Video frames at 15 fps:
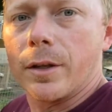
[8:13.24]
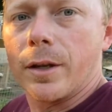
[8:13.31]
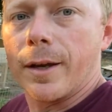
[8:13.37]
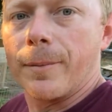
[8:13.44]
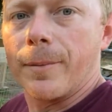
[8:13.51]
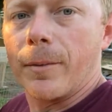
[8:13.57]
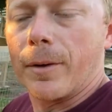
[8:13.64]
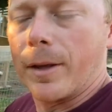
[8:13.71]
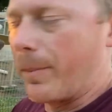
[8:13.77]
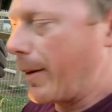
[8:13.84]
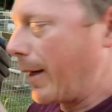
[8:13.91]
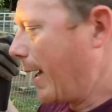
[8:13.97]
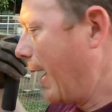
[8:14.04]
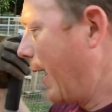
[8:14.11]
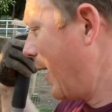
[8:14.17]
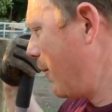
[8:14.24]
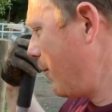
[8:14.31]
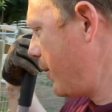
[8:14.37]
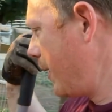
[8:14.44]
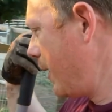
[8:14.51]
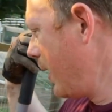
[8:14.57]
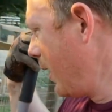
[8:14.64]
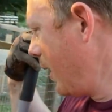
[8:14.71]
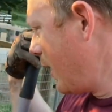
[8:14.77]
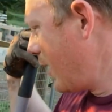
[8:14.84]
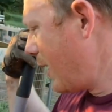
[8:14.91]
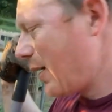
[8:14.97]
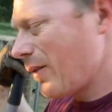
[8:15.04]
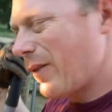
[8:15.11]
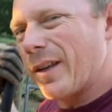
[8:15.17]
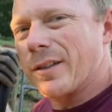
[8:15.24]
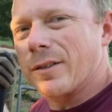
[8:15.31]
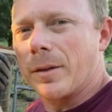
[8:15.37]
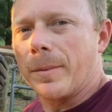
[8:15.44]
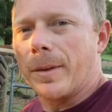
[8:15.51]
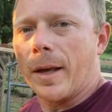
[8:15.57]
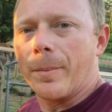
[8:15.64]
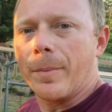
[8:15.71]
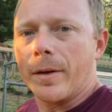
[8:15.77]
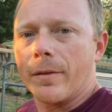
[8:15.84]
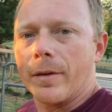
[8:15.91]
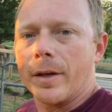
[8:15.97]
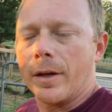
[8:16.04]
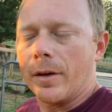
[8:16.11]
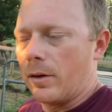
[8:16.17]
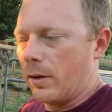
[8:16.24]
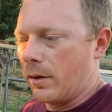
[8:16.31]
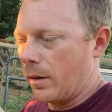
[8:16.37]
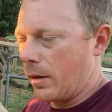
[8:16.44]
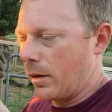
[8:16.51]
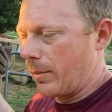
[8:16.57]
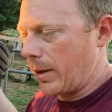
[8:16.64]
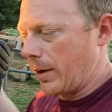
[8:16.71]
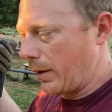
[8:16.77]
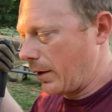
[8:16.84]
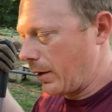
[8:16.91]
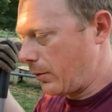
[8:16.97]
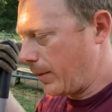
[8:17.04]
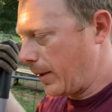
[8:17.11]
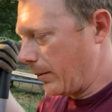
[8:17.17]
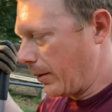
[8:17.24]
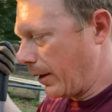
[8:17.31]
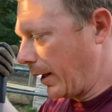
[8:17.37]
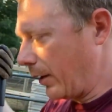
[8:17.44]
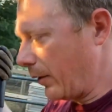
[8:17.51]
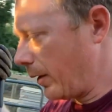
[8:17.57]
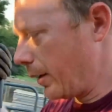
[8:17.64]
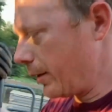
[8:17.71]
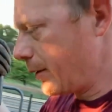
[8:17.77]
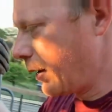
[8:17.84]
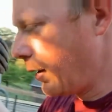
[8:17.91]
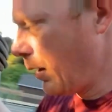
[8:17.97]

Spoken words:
they're not gonna be able to get back out, but I don't think it's gonna be that big of a deal. I think they'll be able to handle this.